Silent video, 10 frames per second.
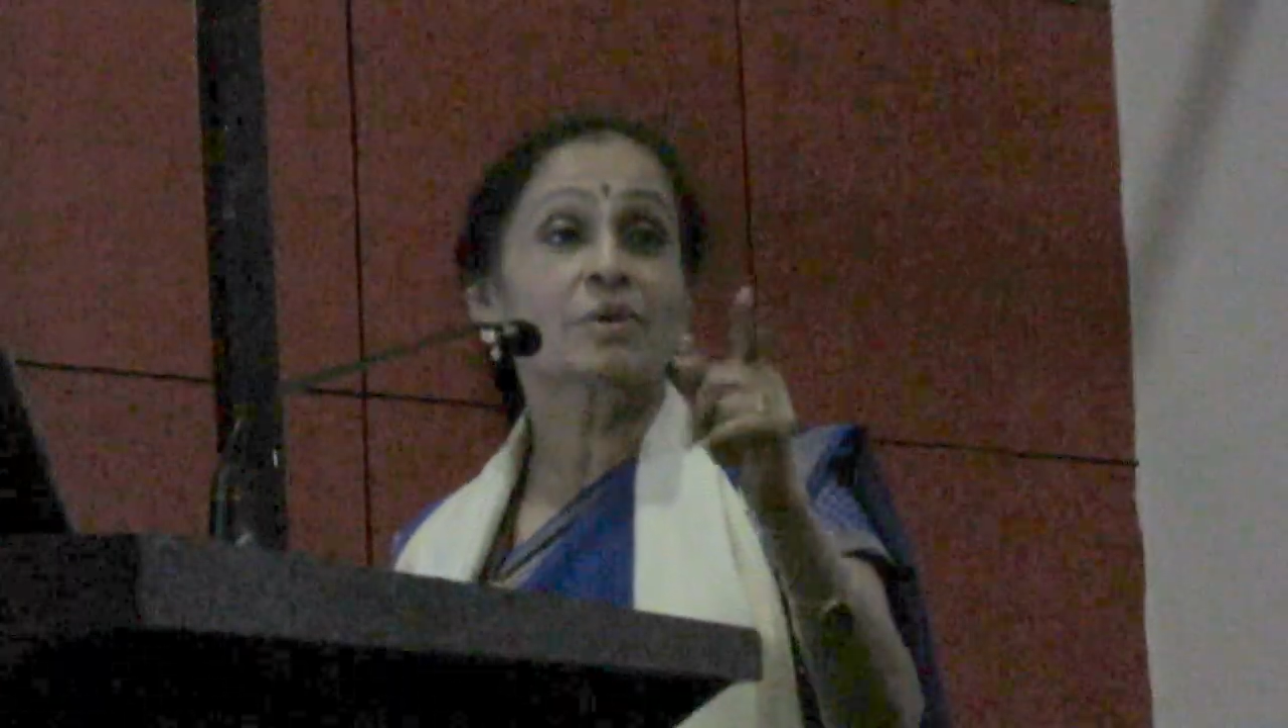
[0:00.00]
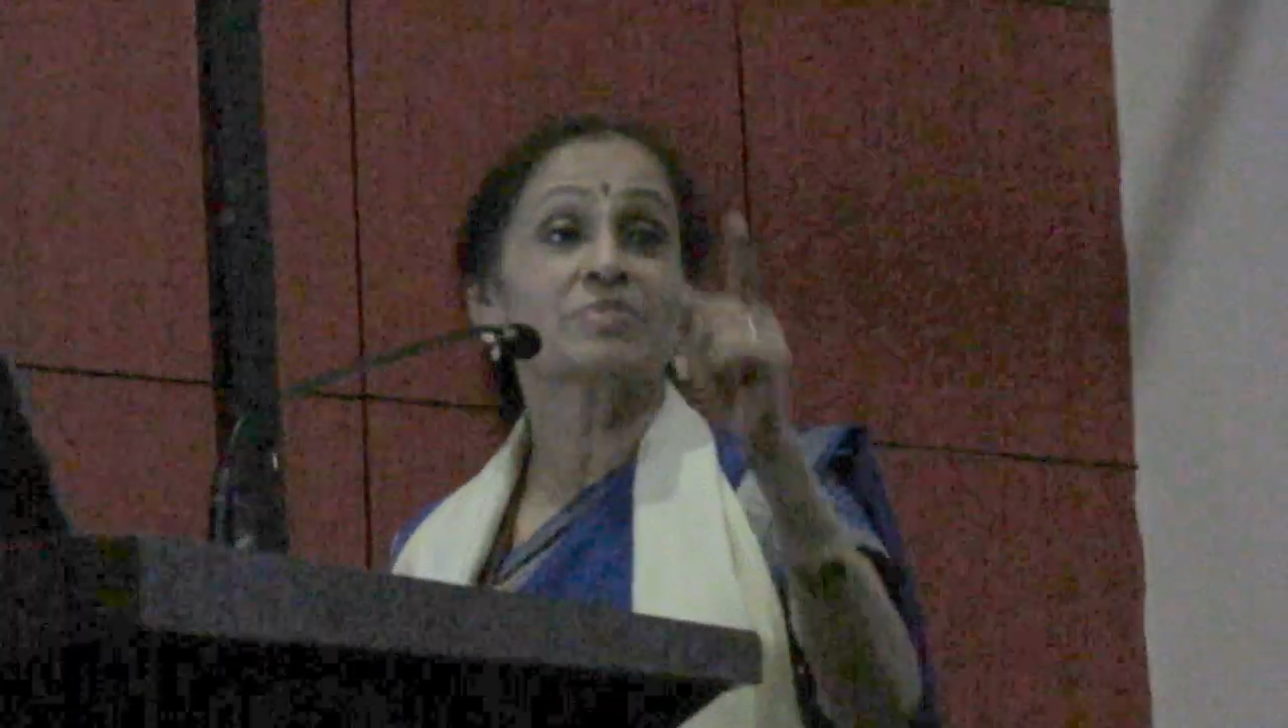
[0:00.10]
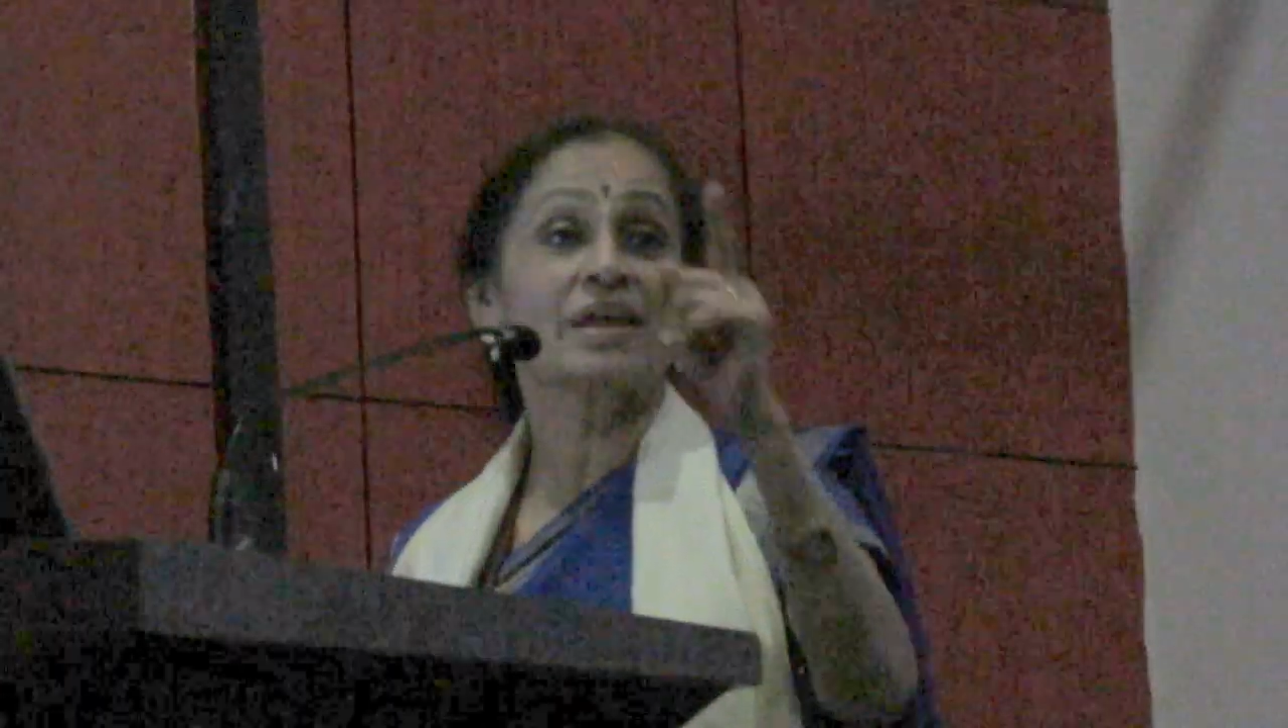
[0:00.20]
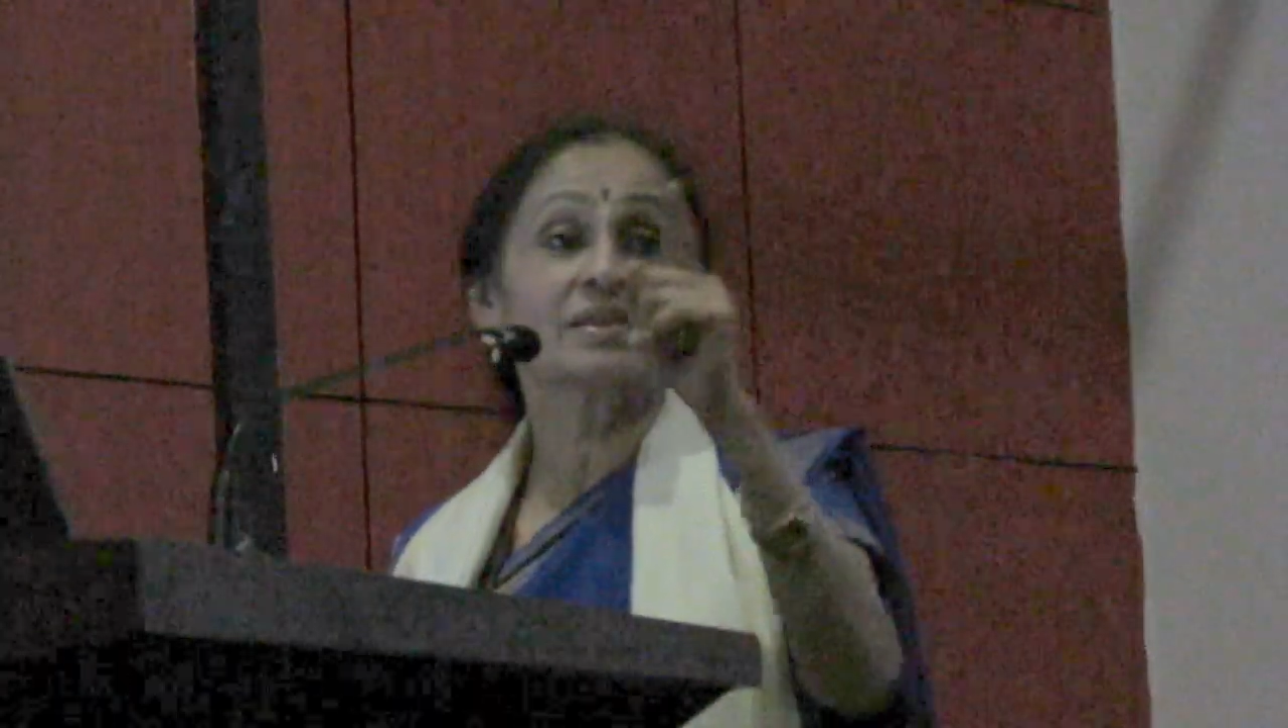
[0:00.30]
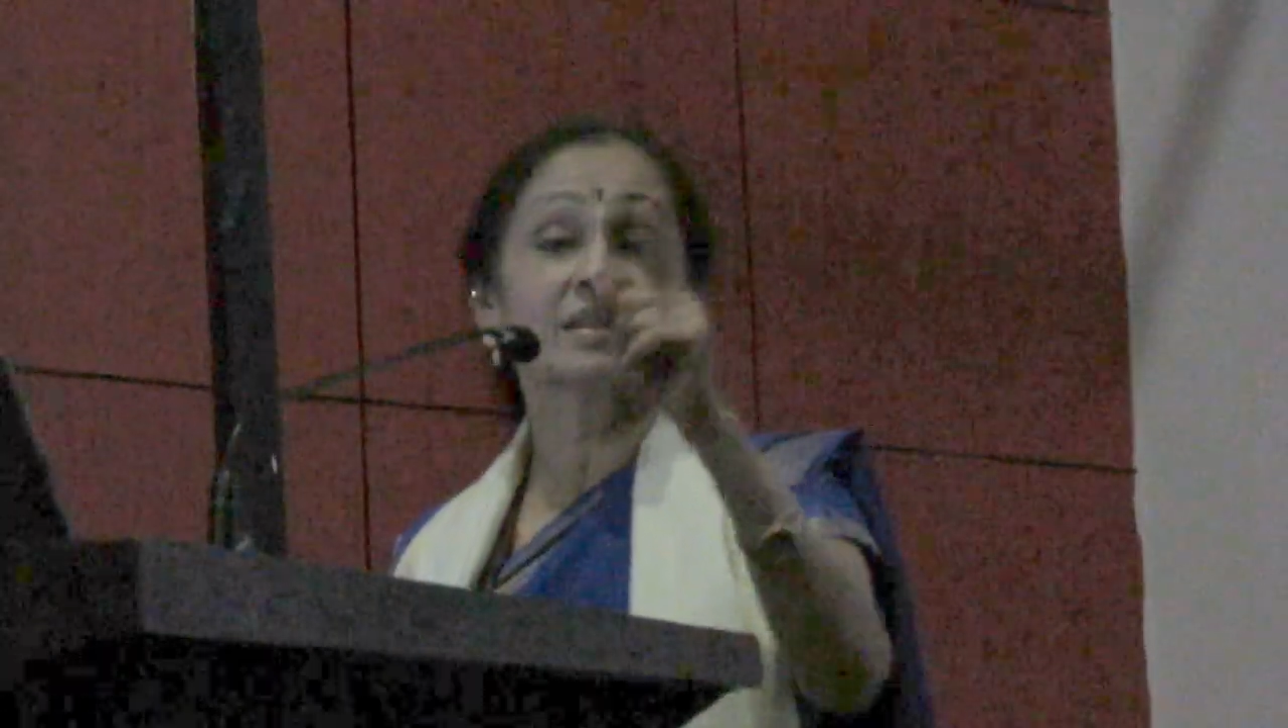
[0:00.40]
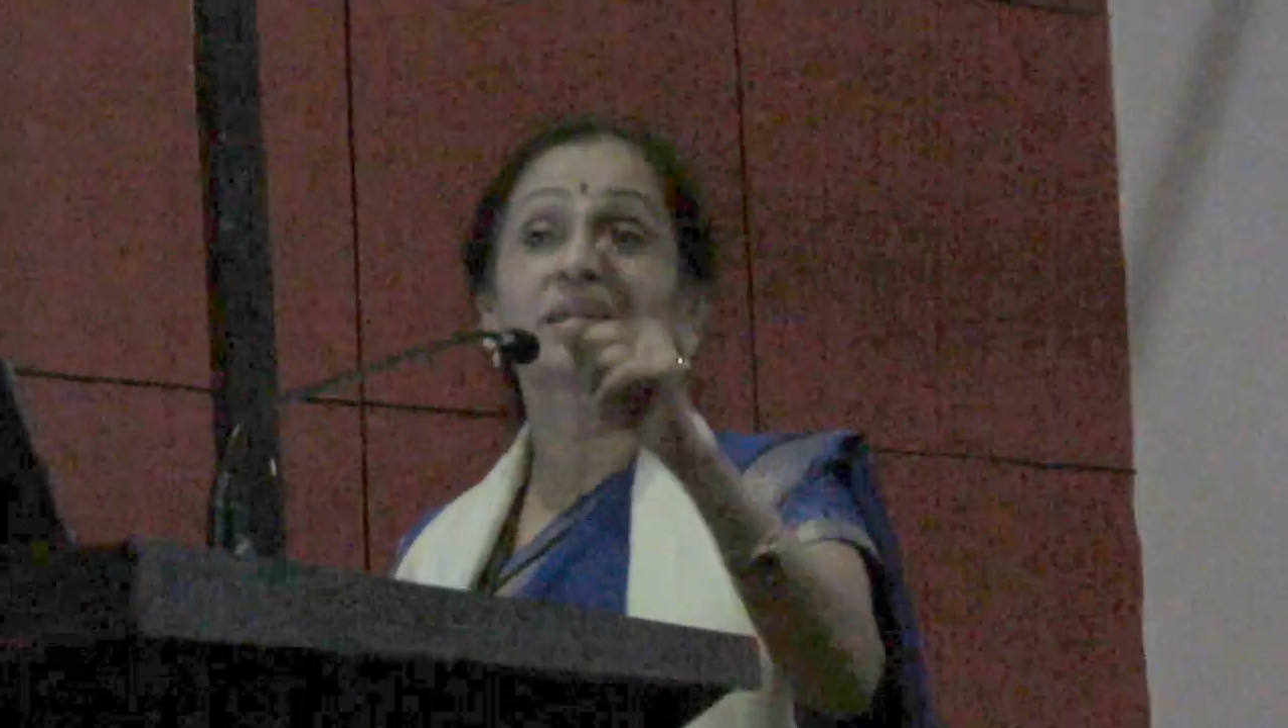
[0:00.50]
from that